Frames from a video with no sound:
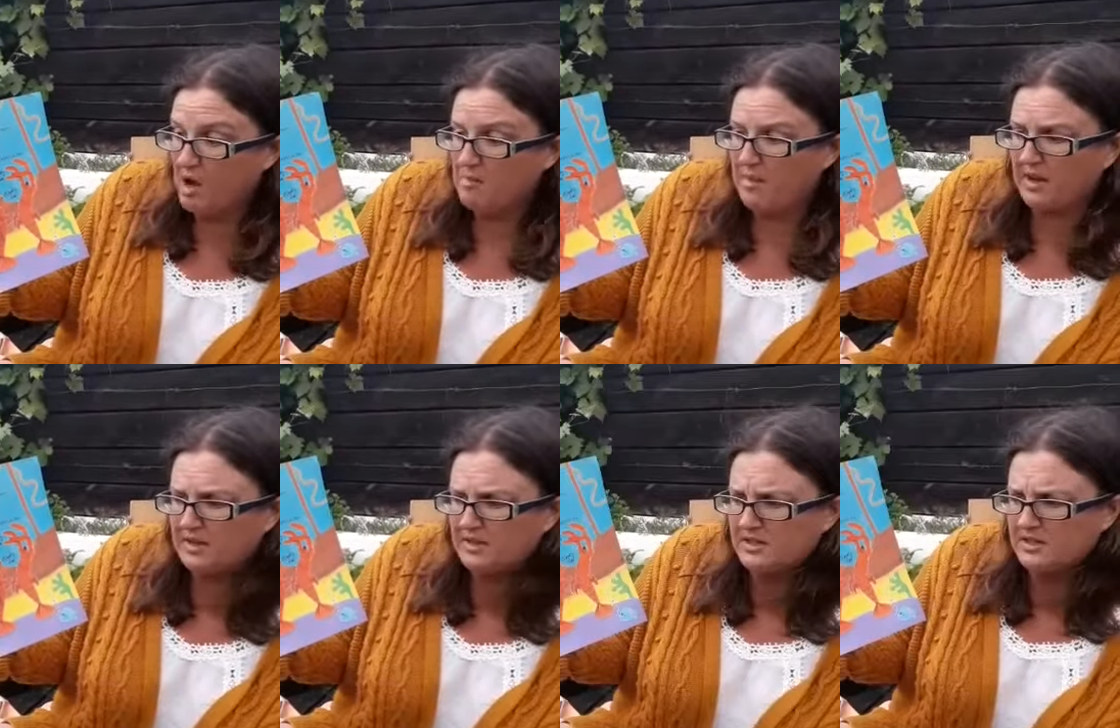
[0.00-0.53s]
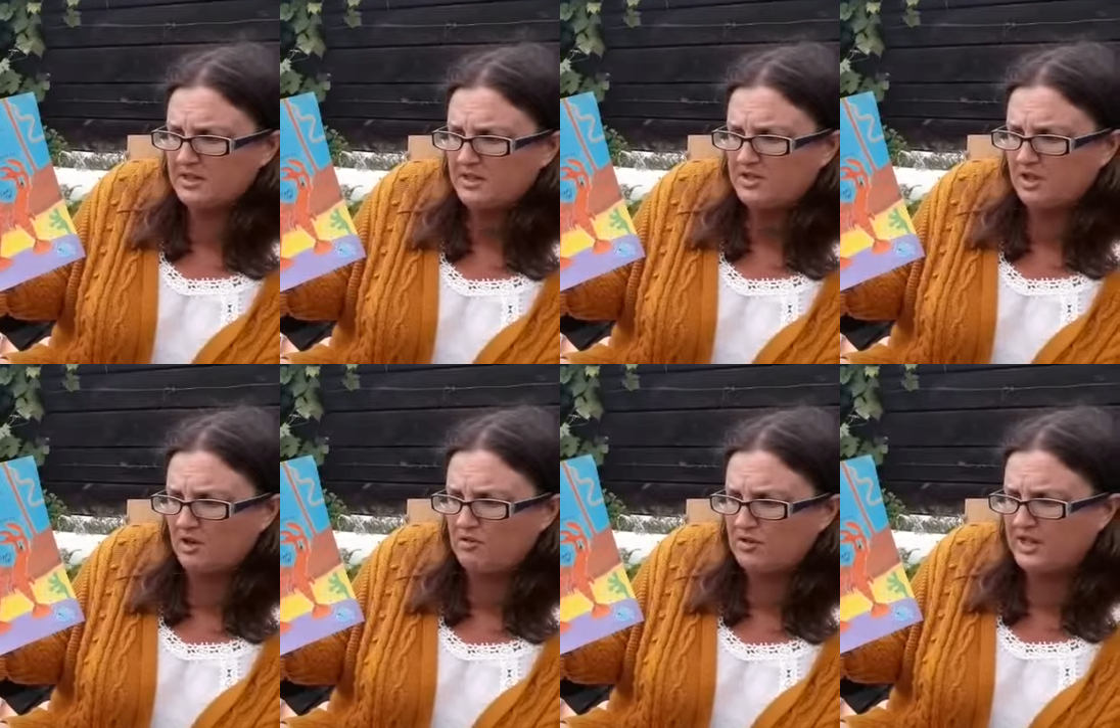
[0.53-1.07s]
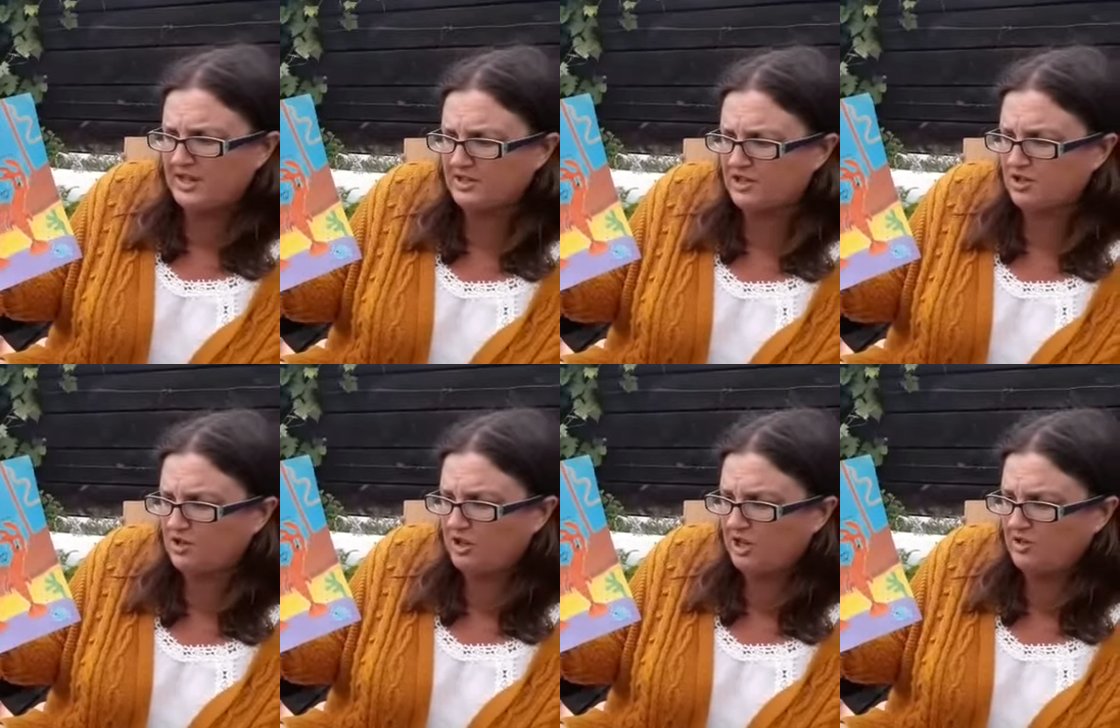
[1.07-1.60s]
but don't get
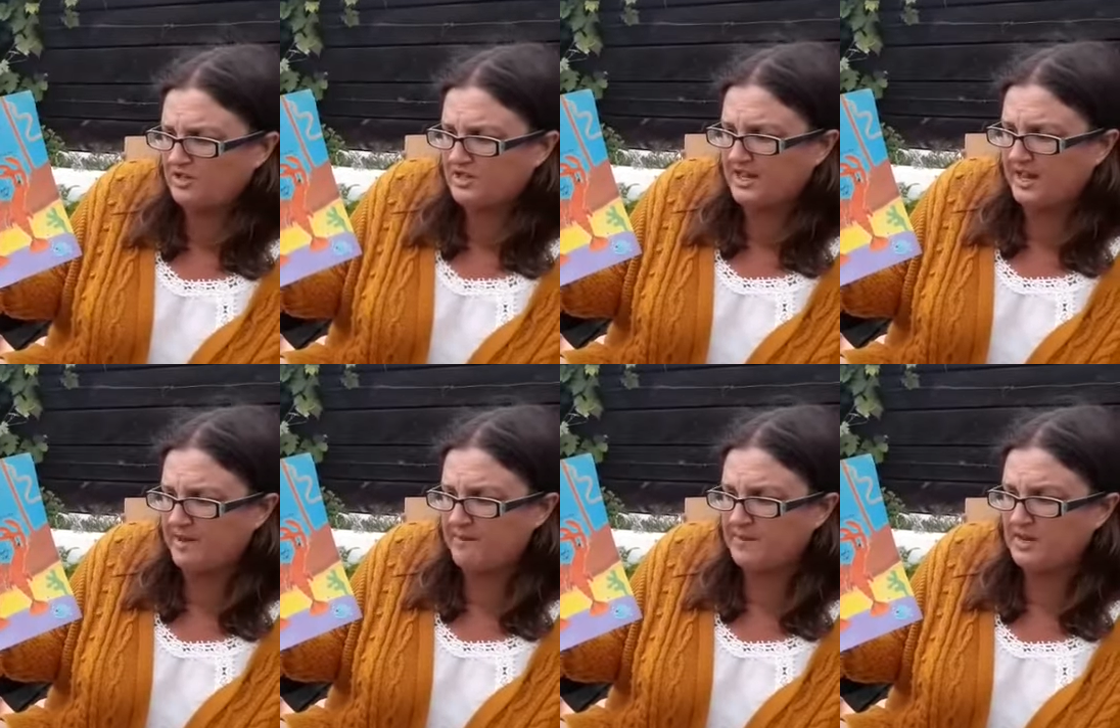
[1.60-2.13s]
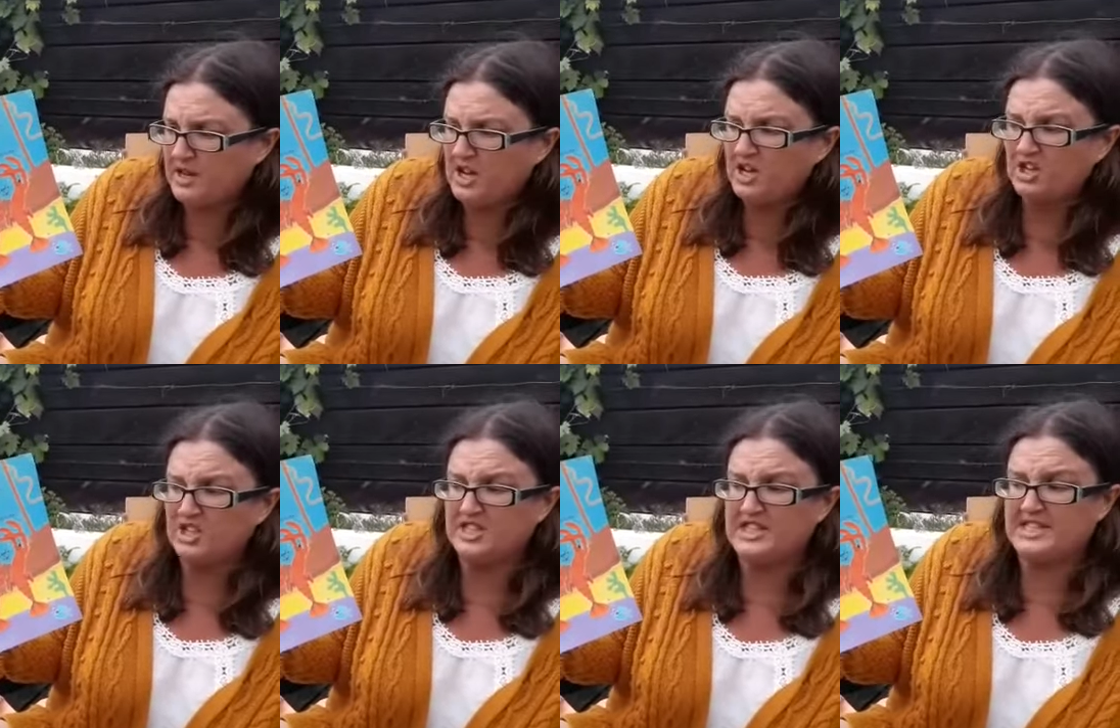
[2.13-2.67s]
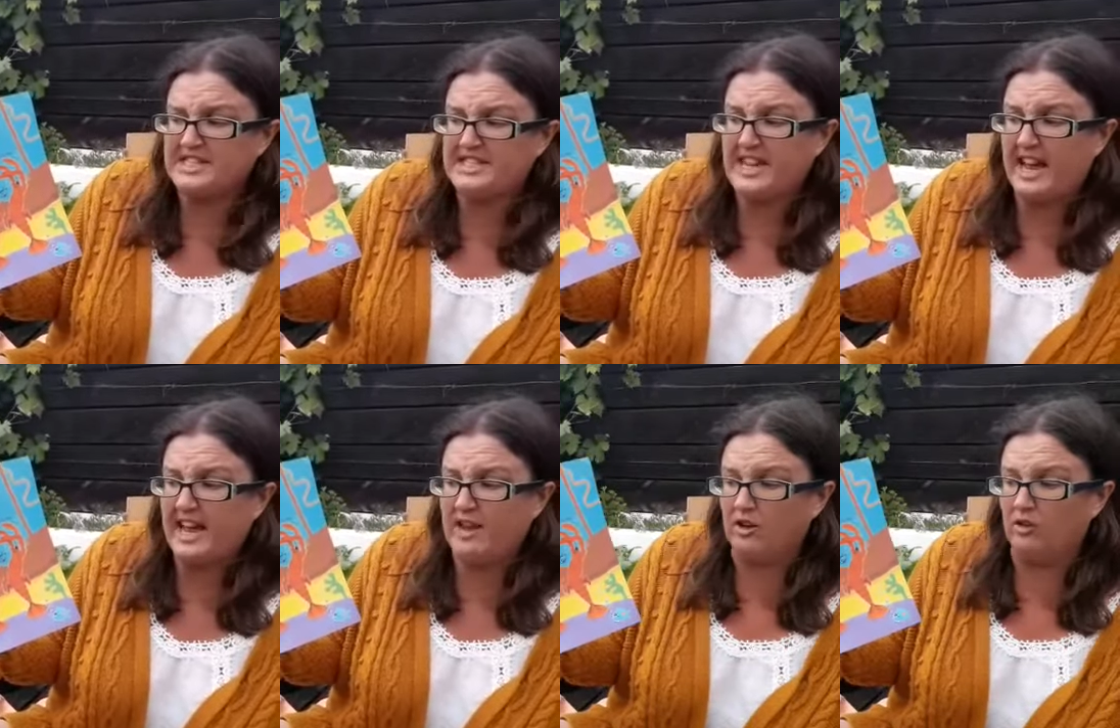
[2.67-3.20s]
too close to him because his
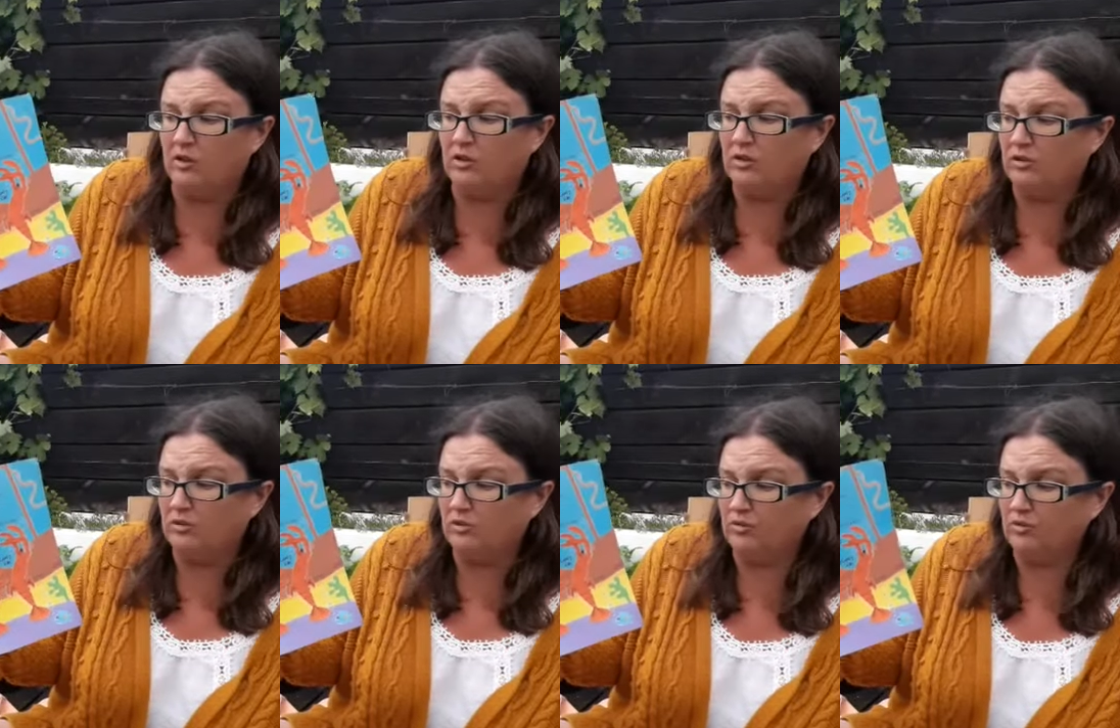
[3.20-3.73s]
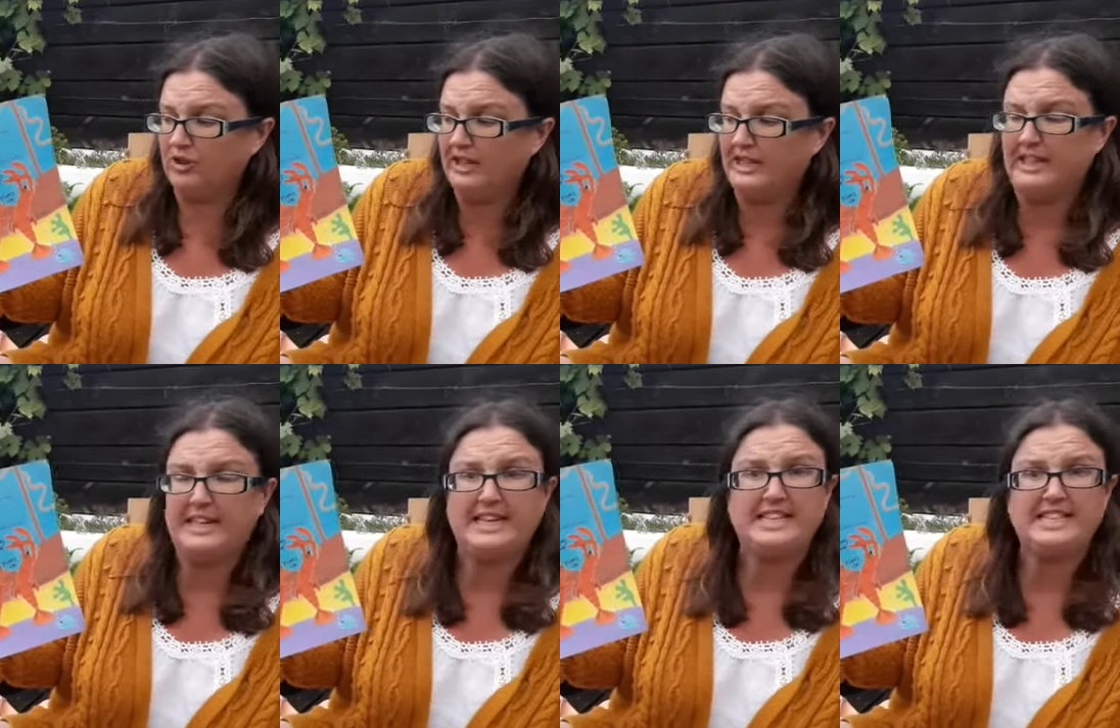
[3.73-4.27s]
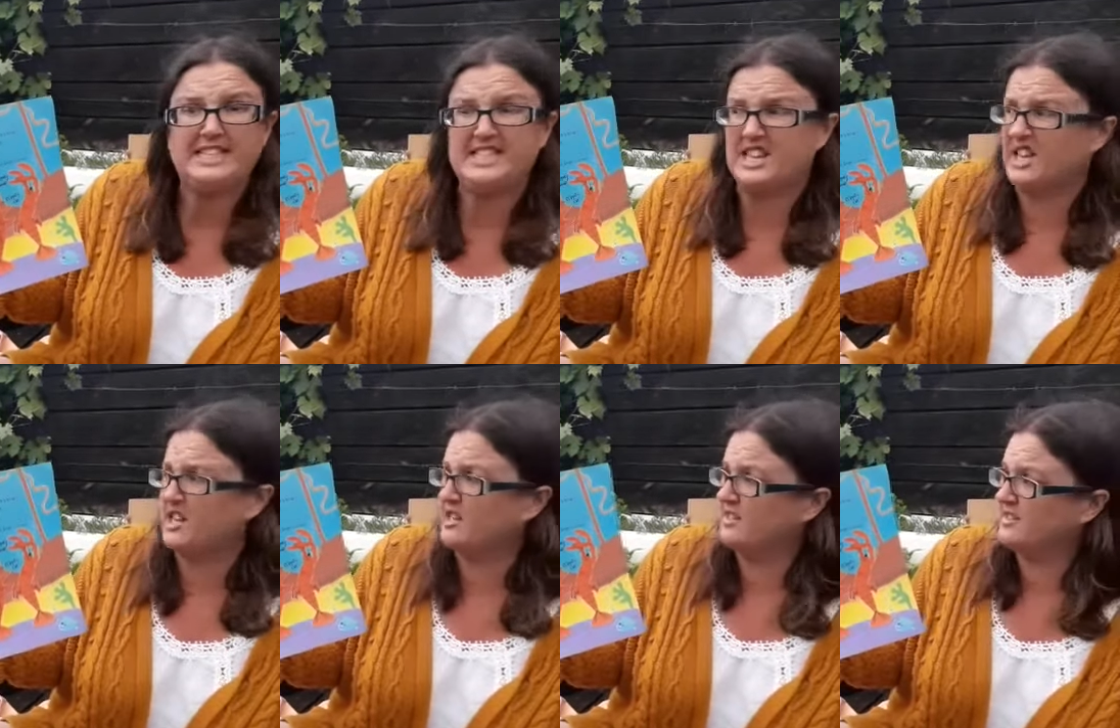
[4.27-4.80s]
tail really
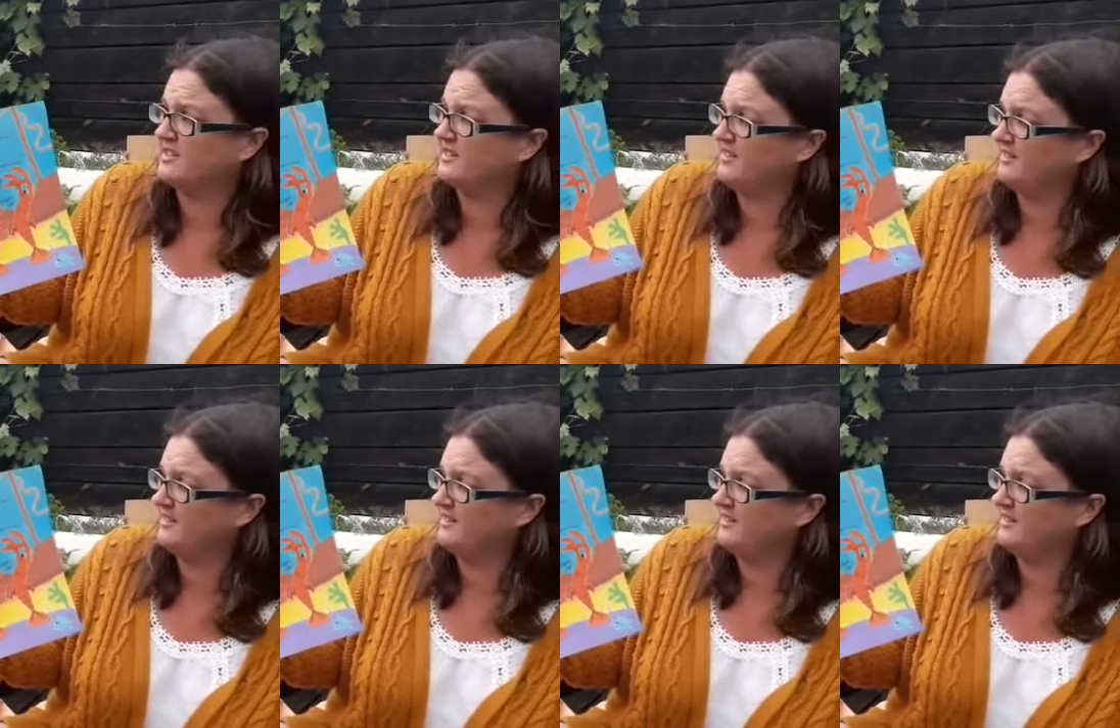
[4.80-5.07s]
stings.